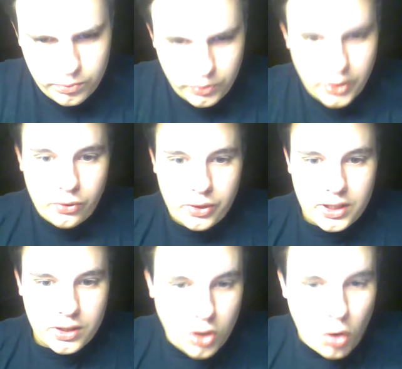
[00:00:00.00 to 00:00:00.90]
literally
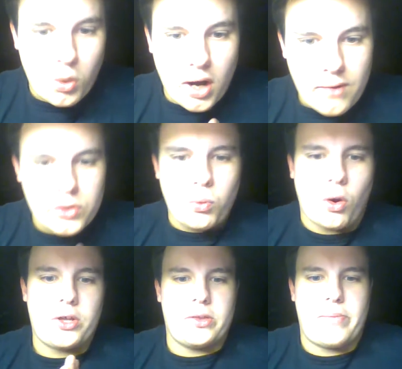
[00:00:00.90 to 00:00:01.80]
can go wherever you
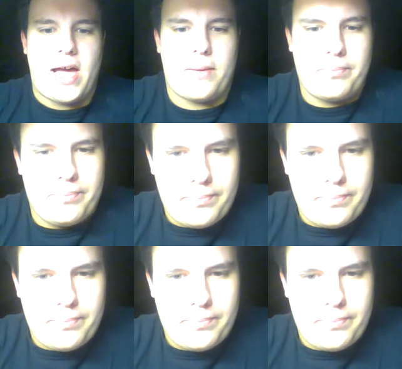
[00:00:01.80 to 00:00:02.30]
want in the map.